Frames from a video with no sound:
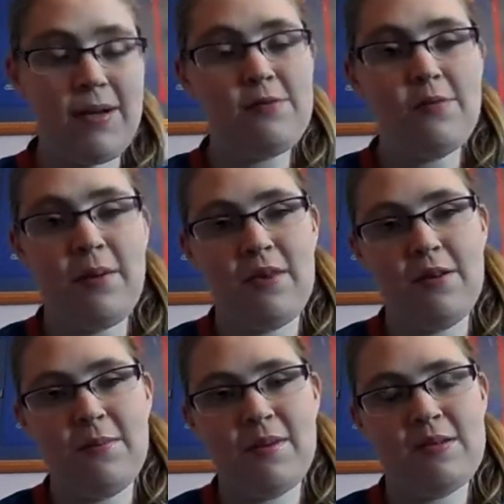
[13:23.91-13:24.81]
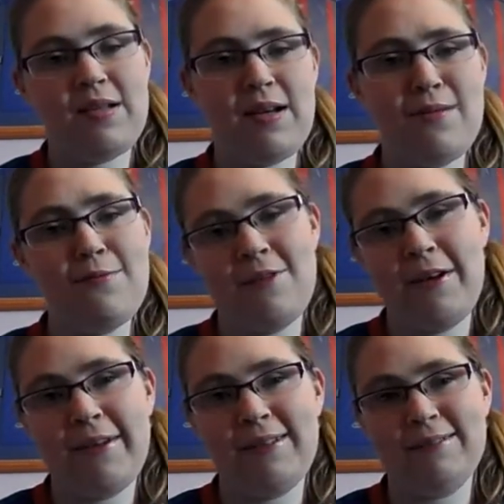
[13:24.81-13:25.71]
I won't be there because I'm
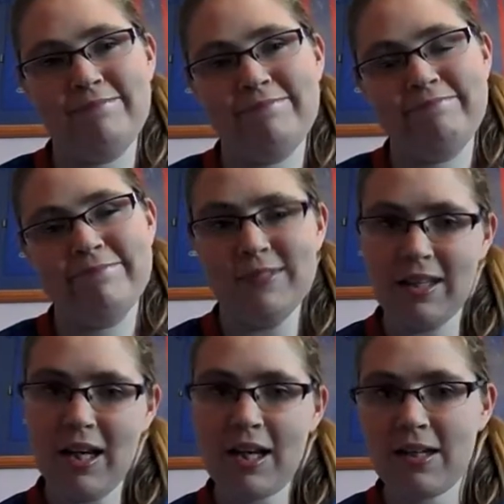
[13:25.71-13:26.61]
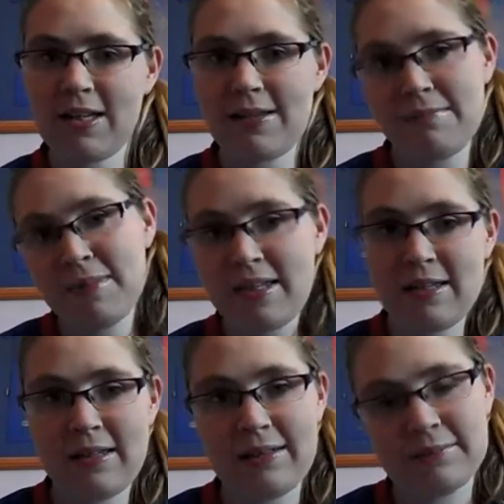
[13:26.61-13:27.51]
working. Lucky
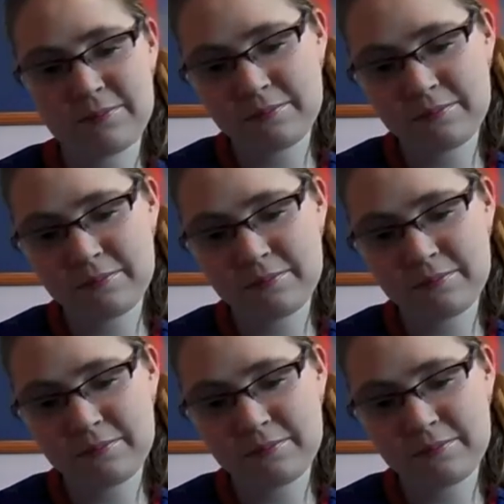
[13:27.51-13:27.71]
me.